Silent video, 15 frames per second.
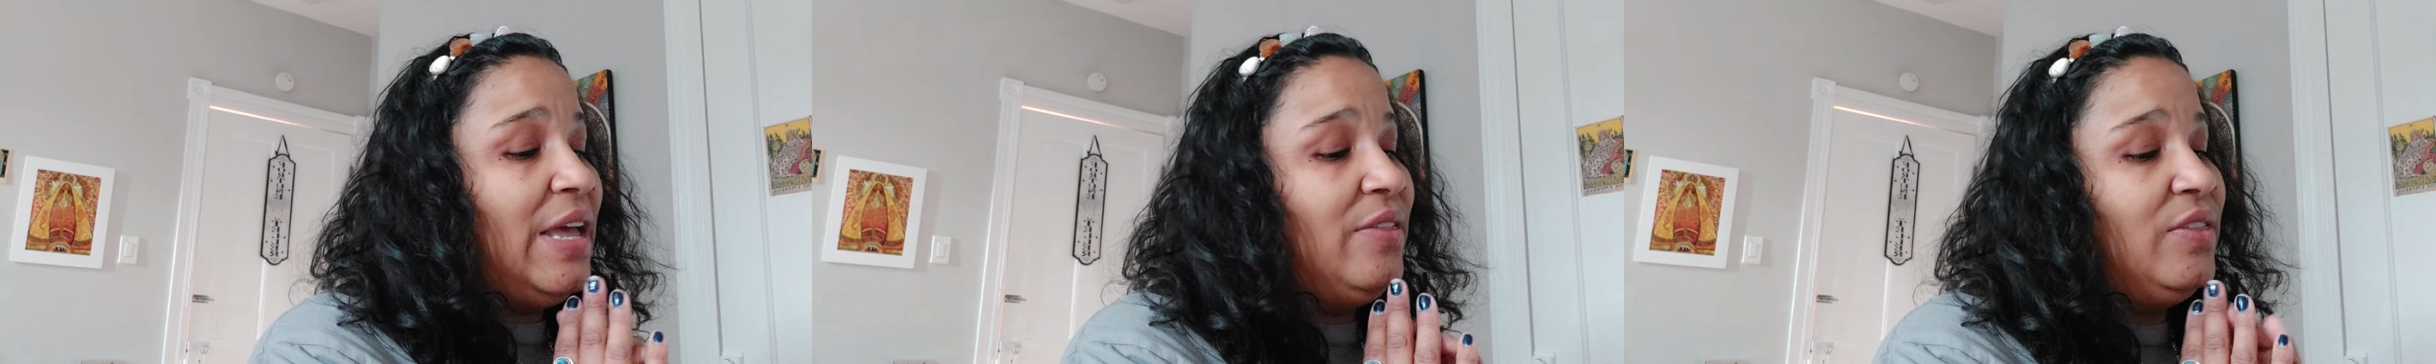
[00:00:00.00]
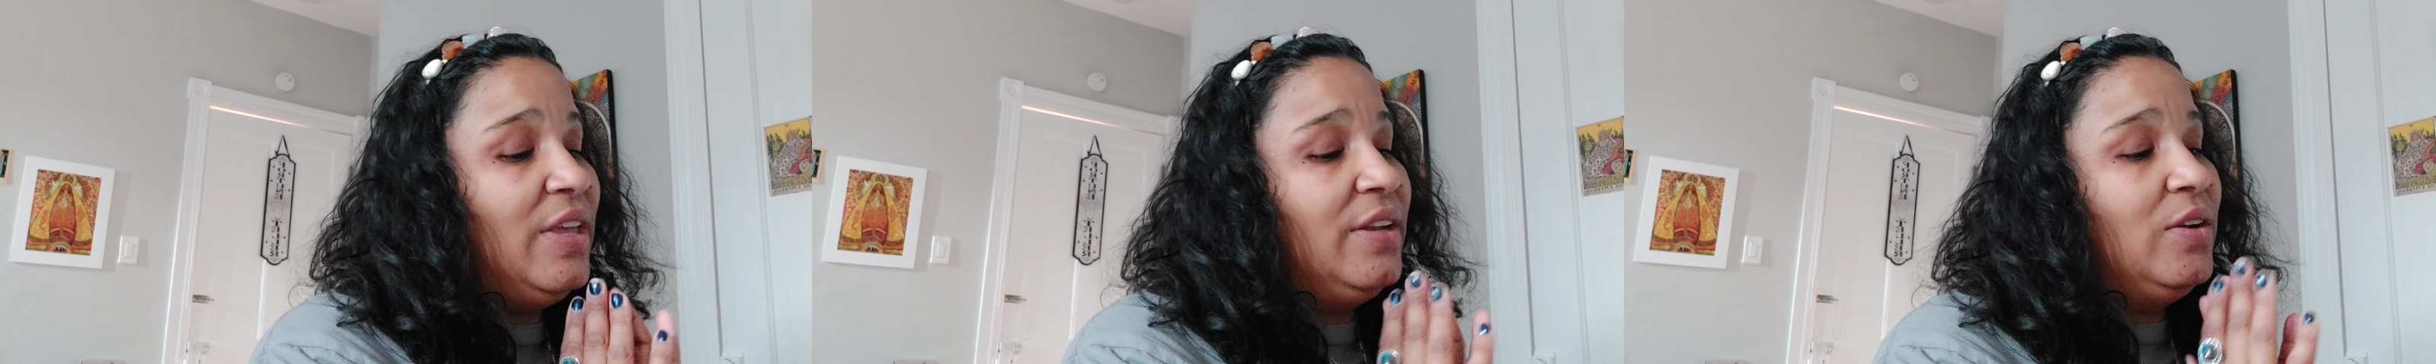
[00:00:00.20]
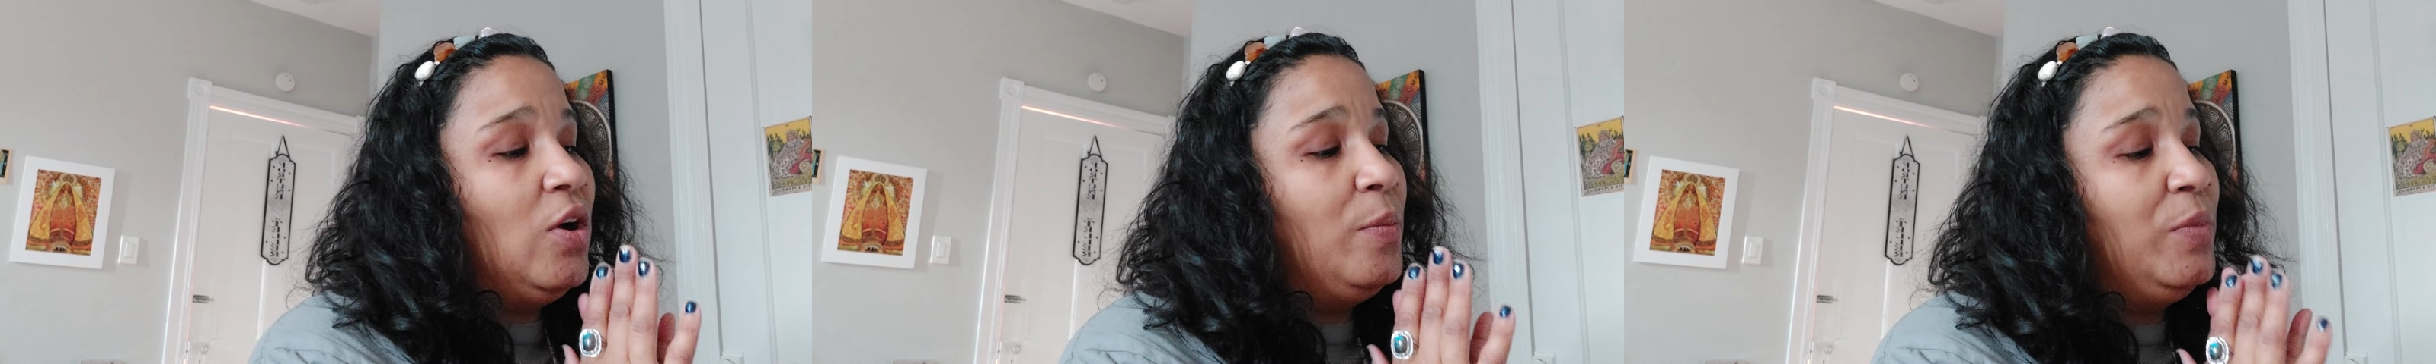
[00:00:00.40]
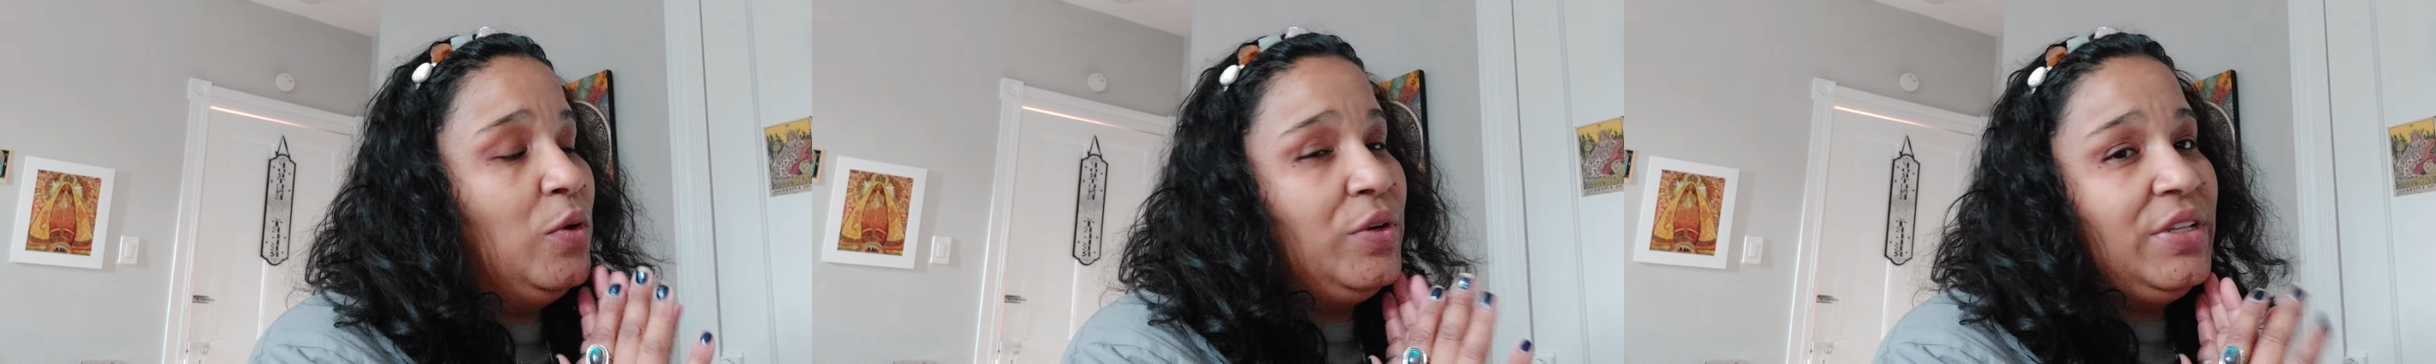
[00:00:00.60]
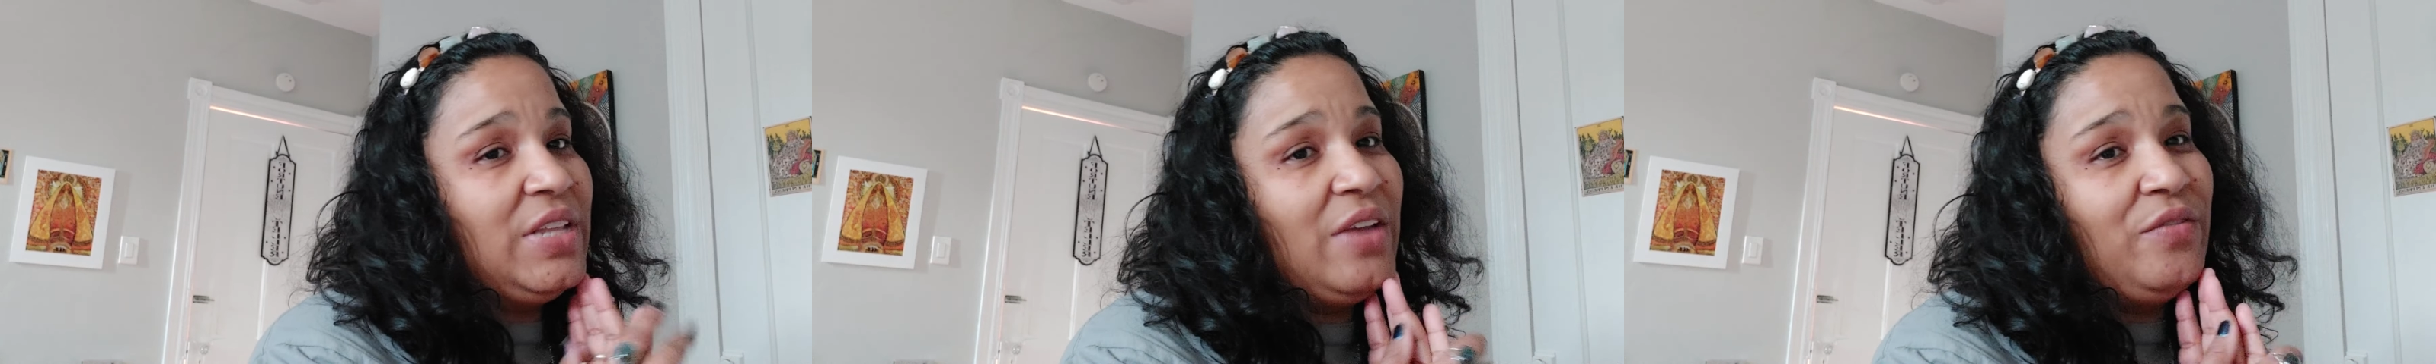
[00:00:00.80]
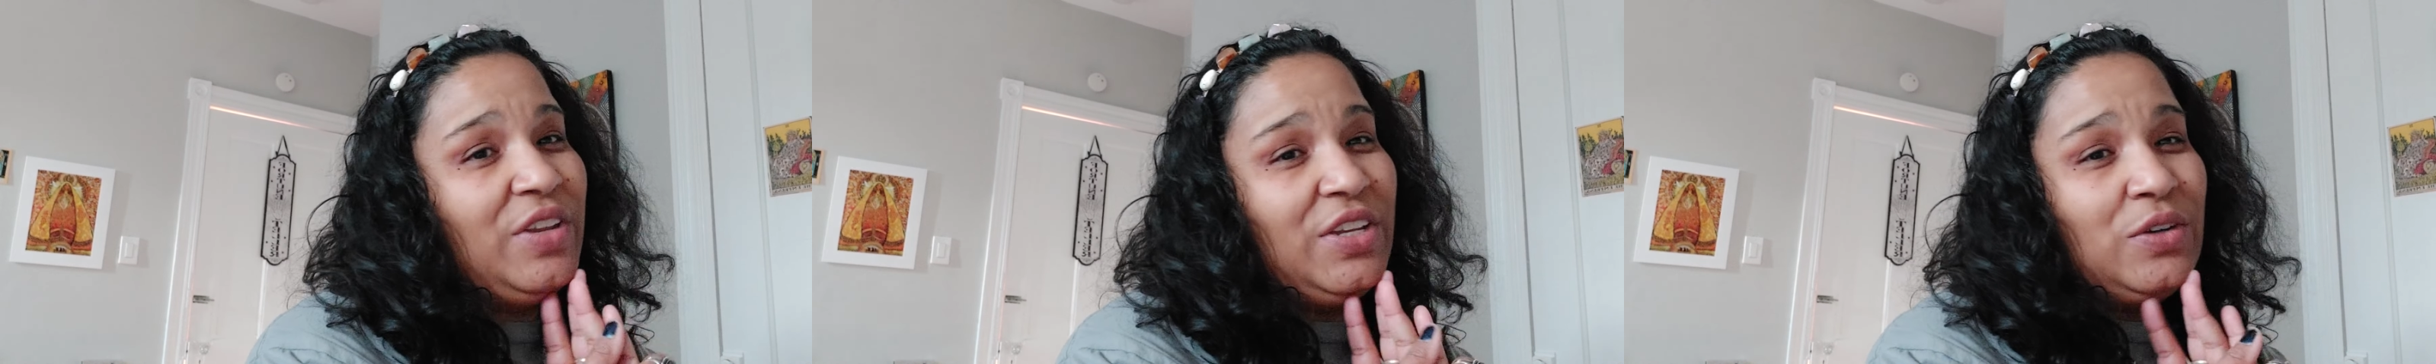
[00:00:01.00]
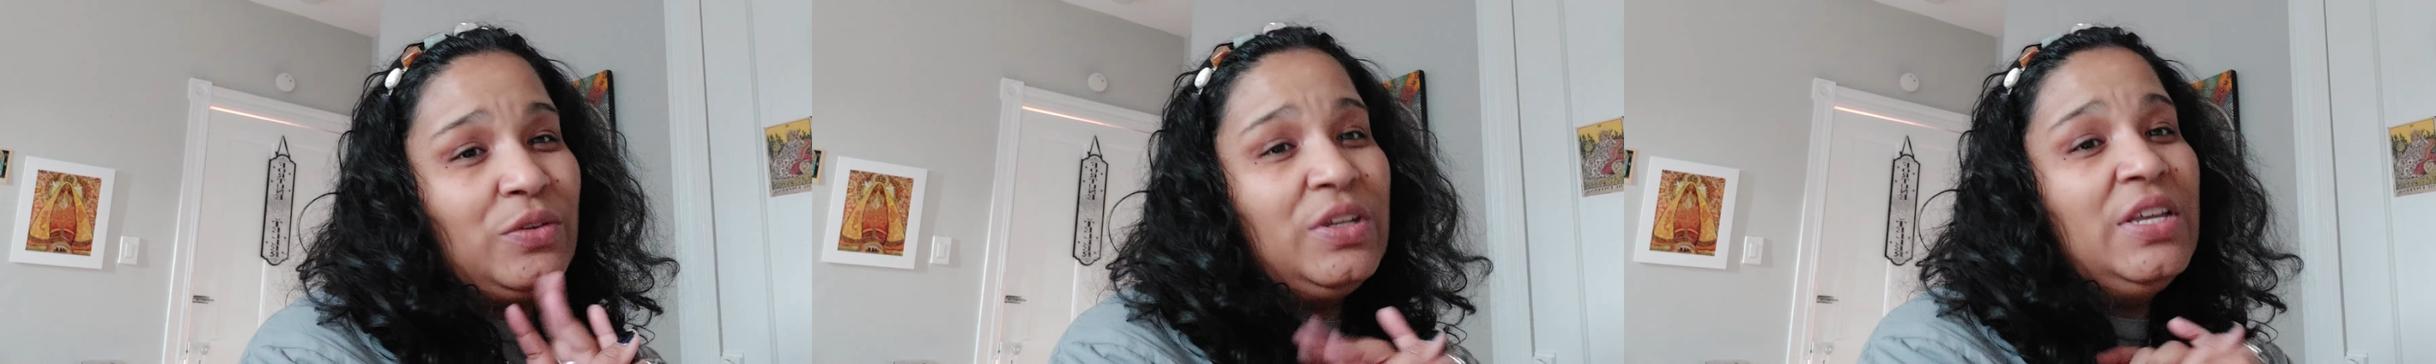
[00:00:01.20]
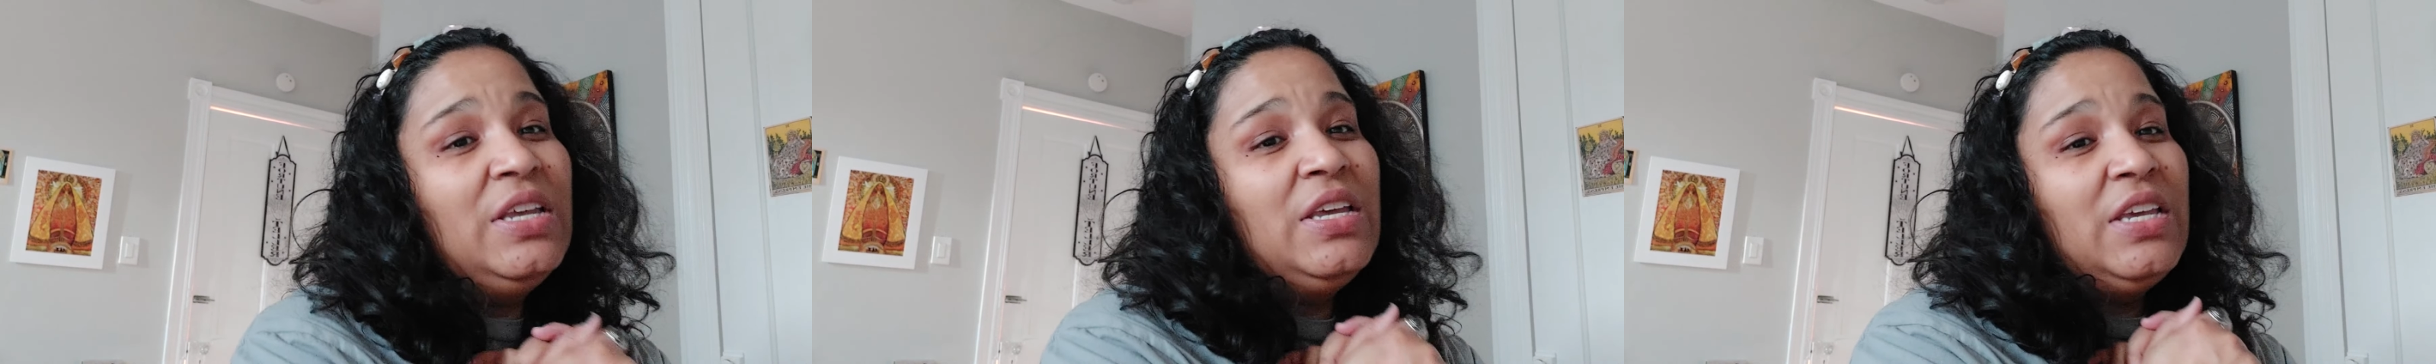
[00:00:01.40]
and then uploading that video.